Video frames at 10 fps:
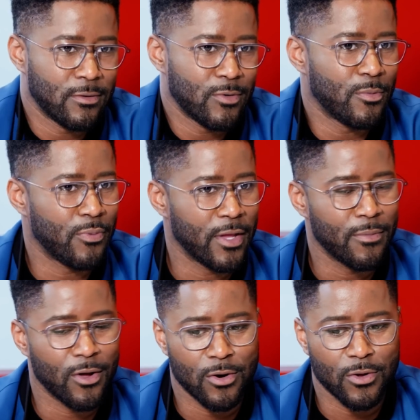know, we've been
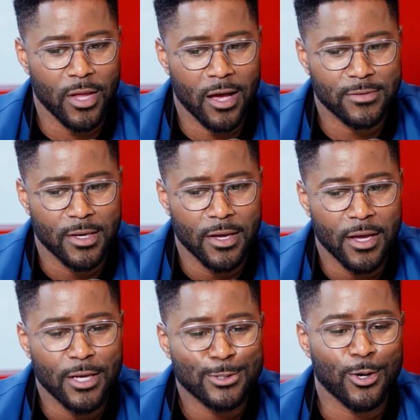playing ball our whole lives.
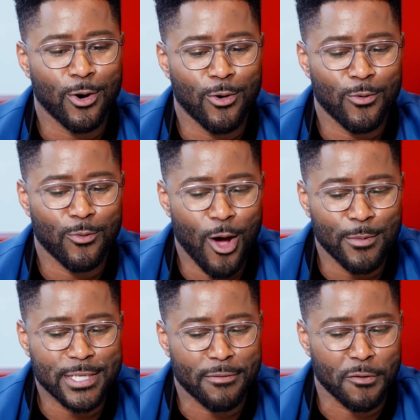So we
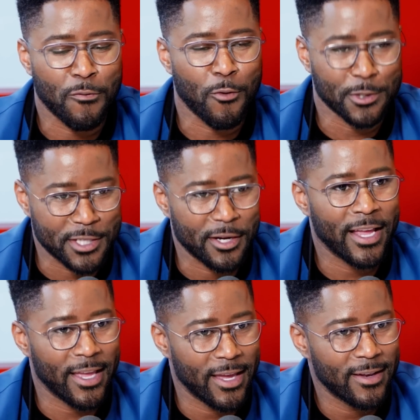almost have to force their
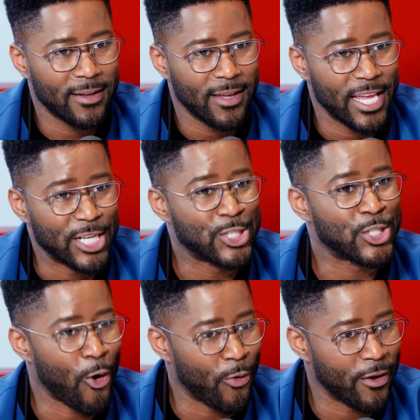hand and
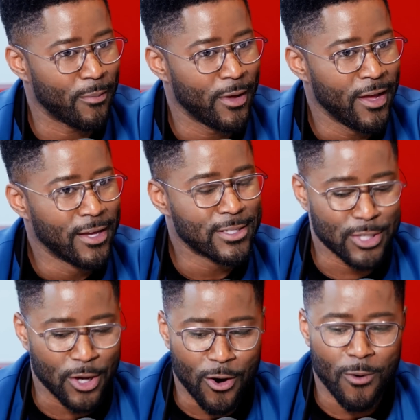show them.
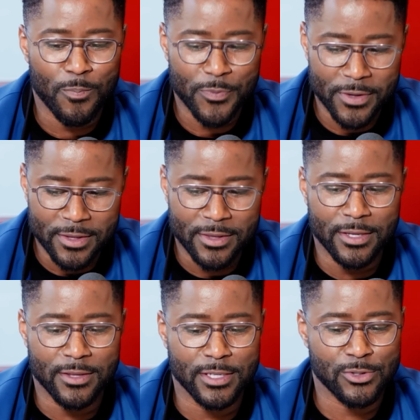So
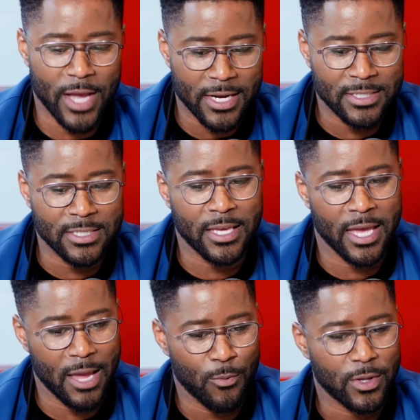the strategy
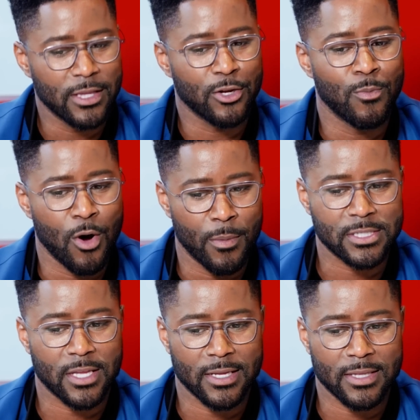came with little
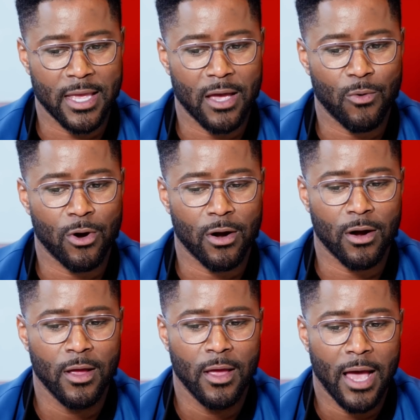moments like that
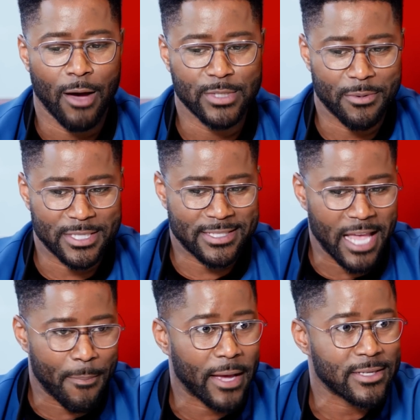where I was able to
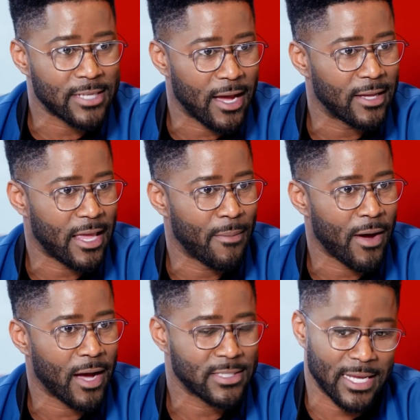step outside that
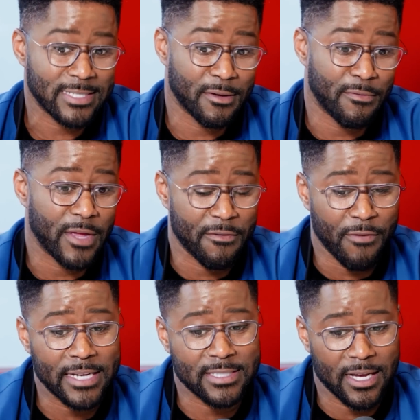box. And that's the
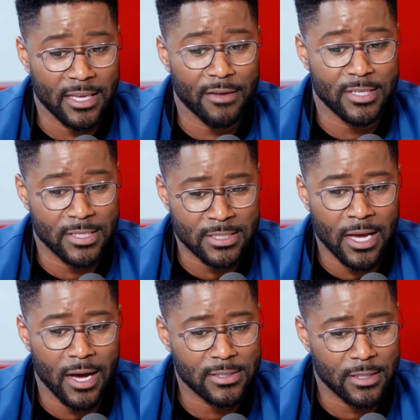advice I give to these
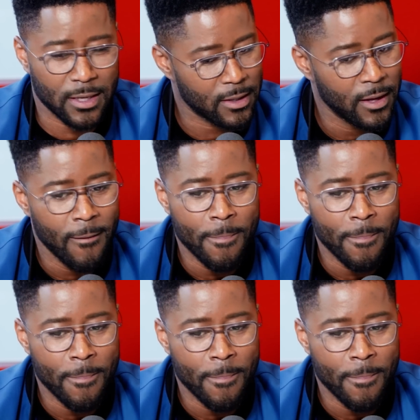guys. Like,